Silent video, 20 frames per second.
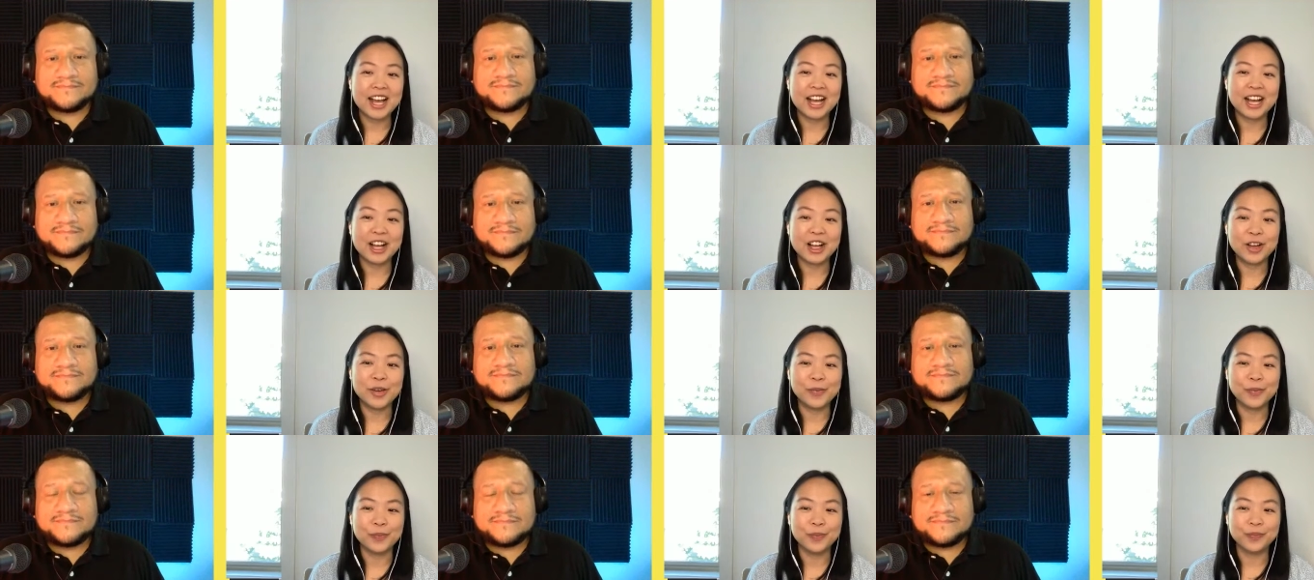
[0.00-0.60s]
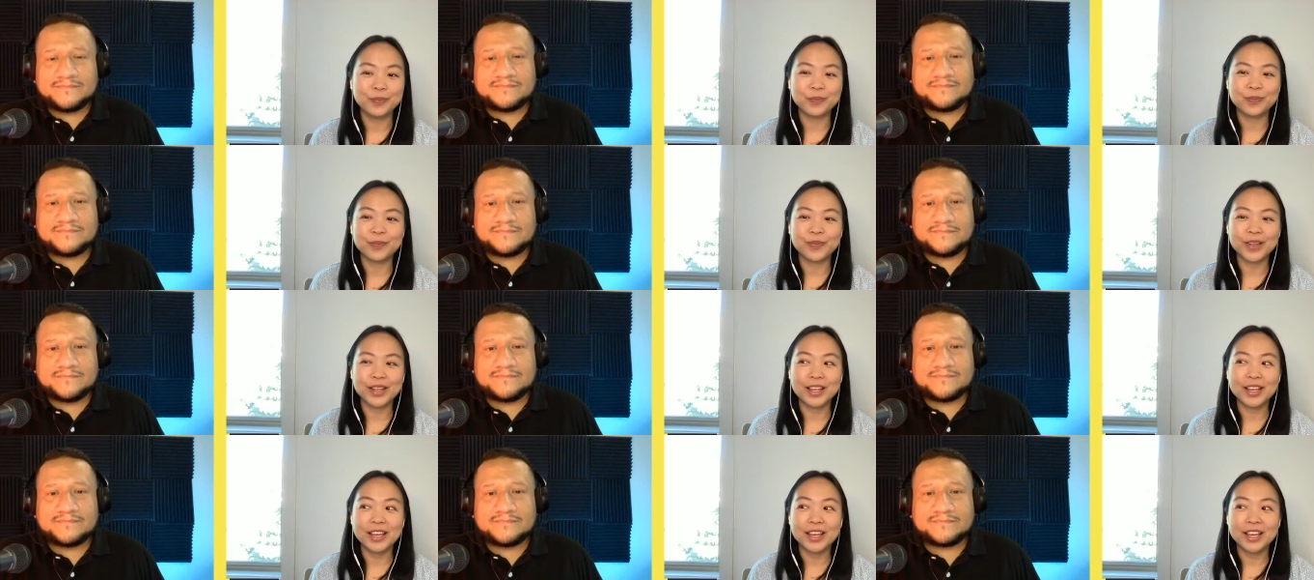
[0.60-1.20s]
Speaker 1: Um,
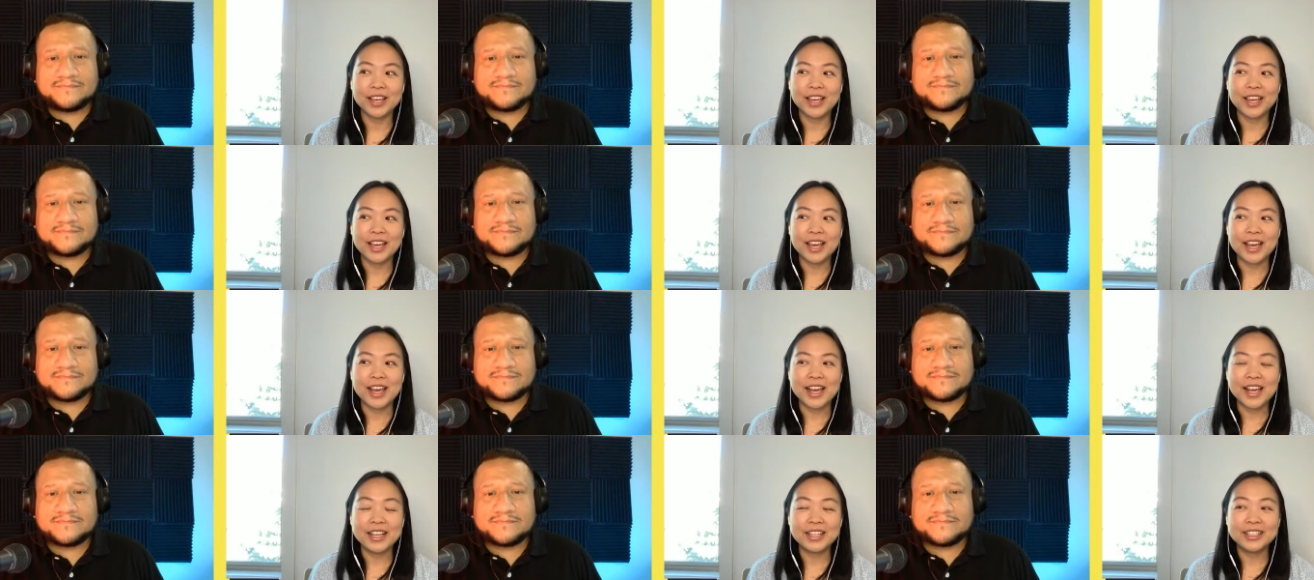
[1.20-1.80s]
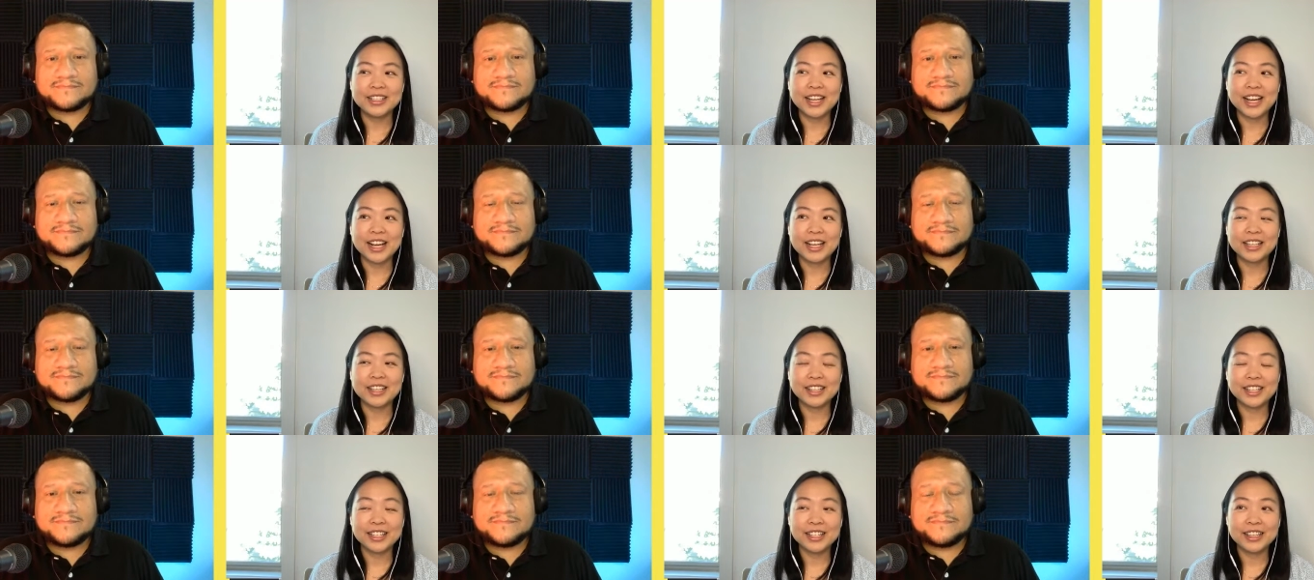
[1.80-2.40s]
and I
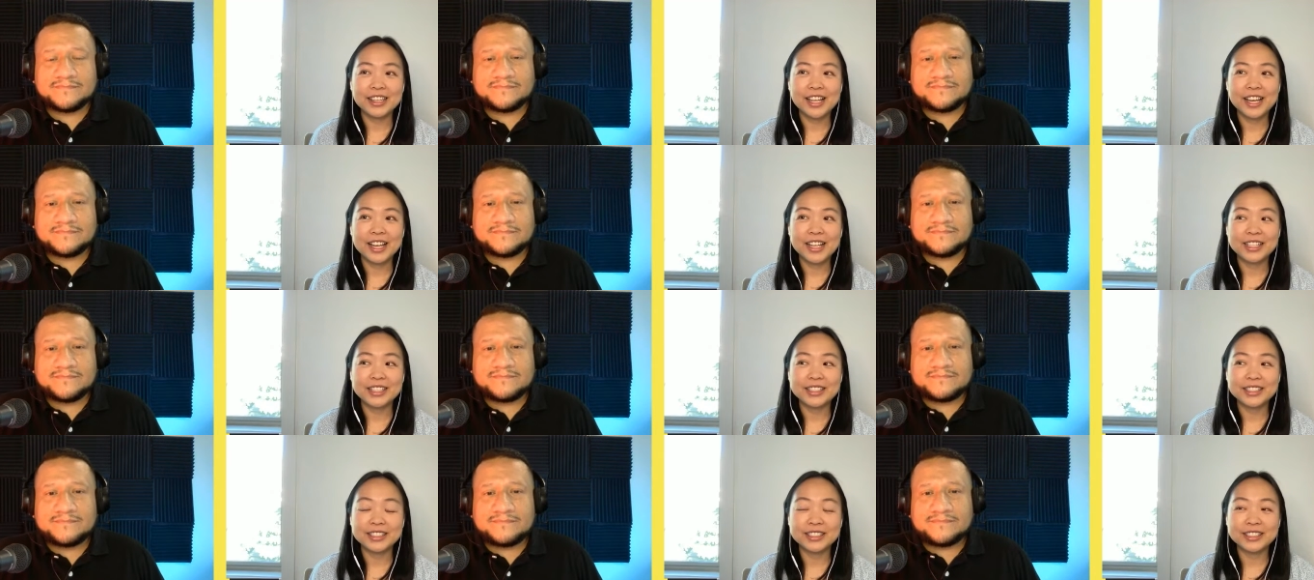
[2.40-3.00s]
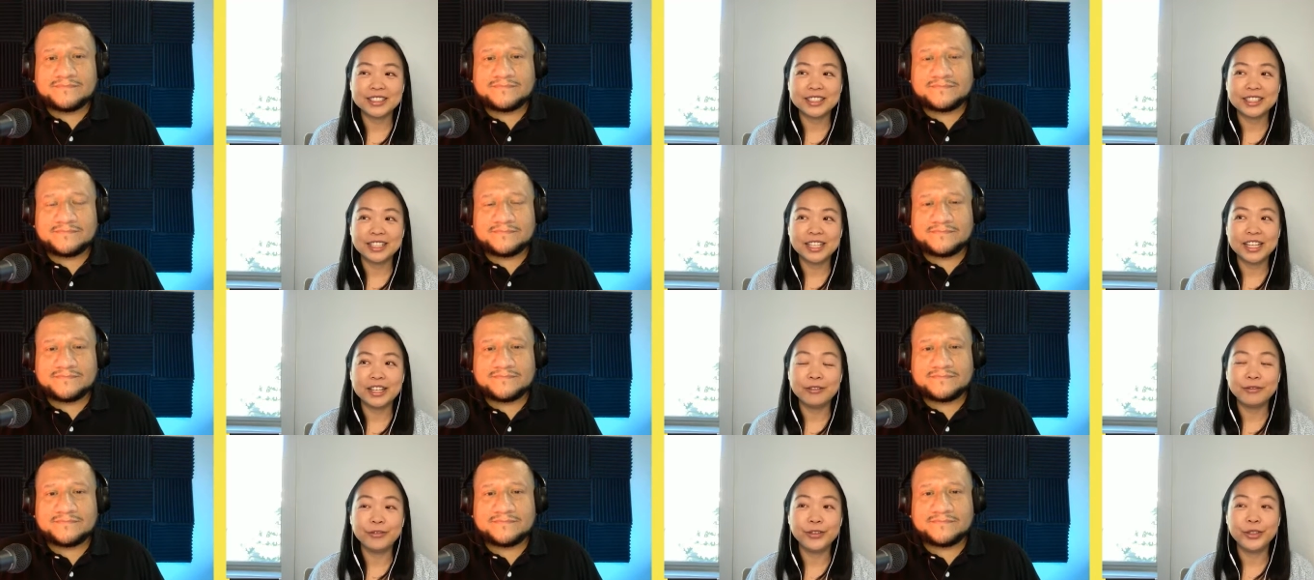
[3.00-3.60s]
think that
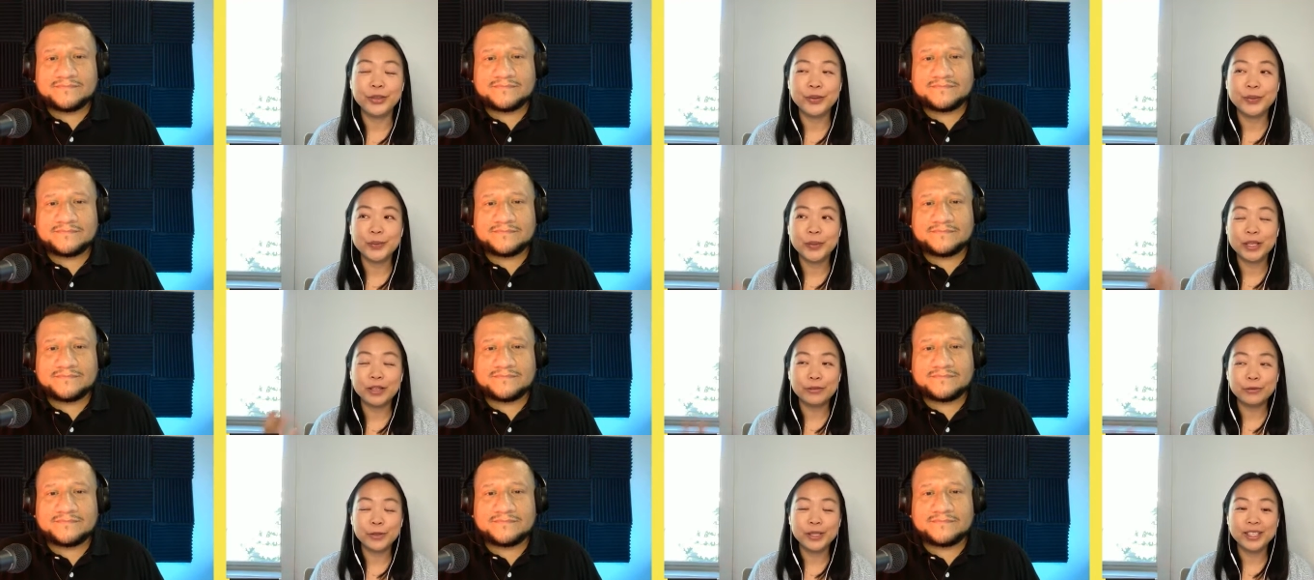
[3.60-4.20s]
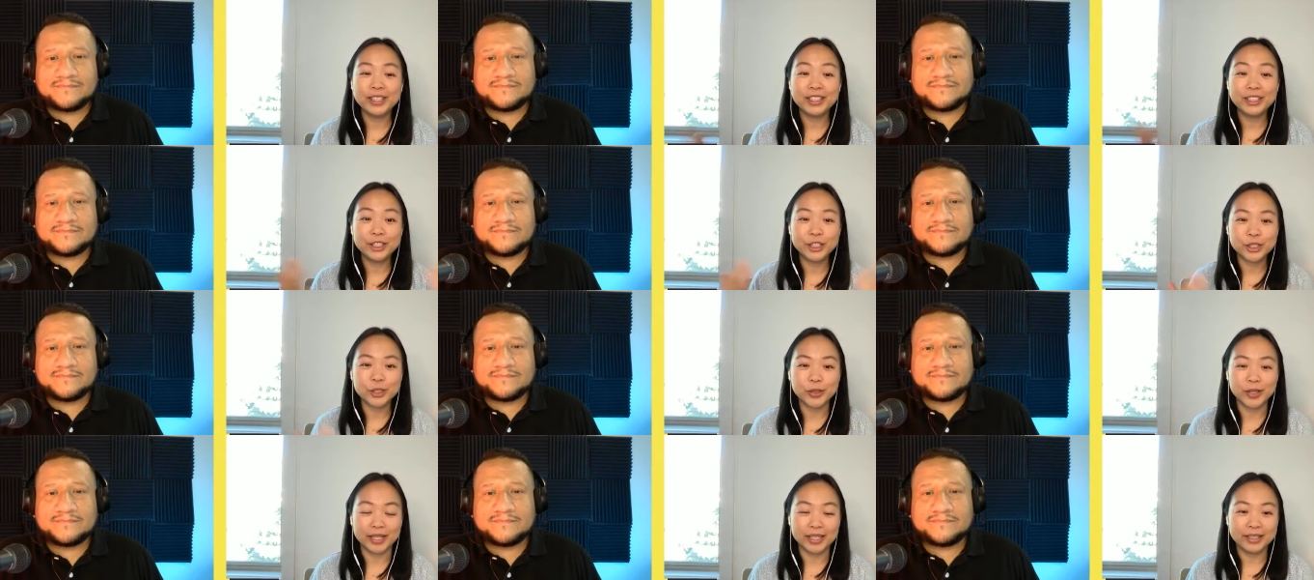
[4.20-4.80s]
if you if we can
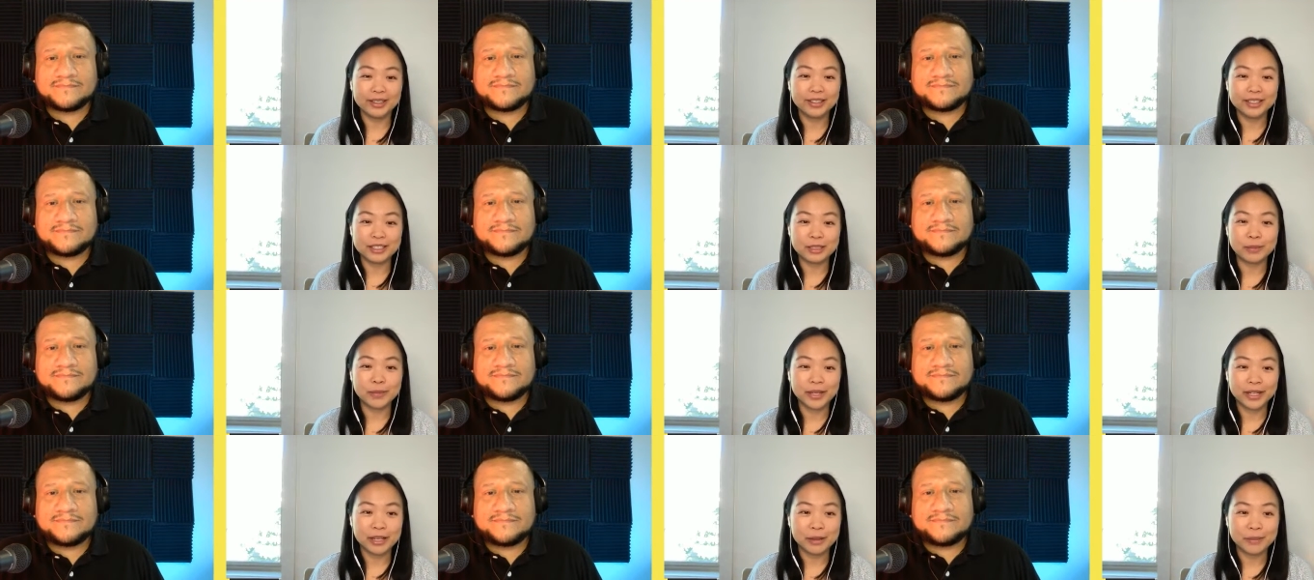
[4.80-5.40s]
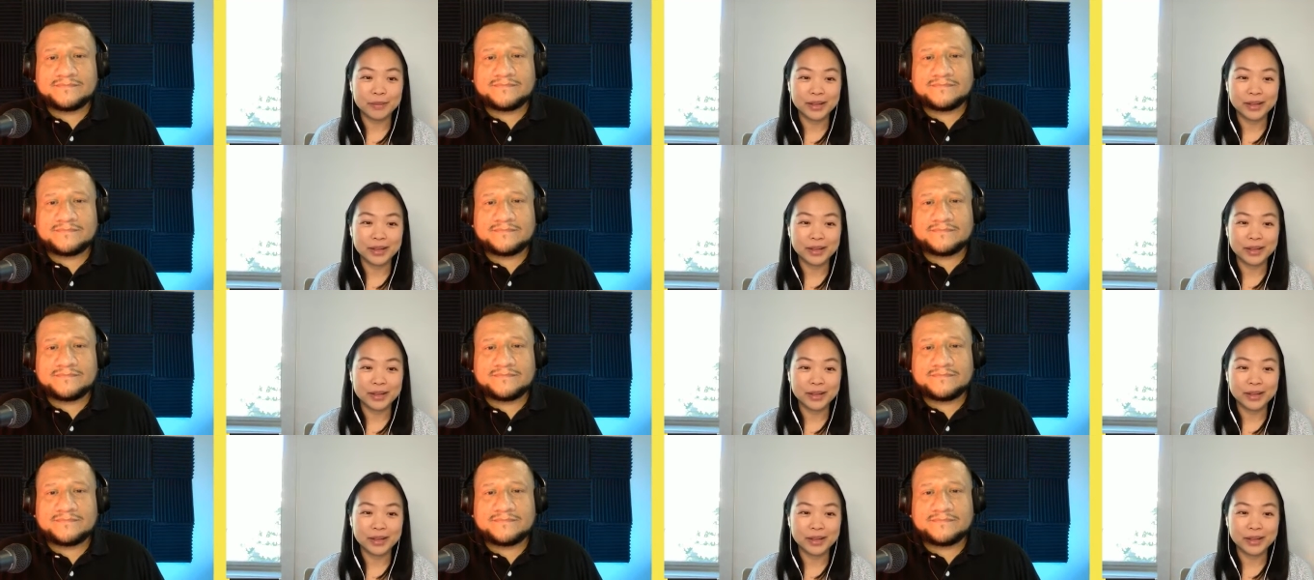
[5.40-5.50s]
train this money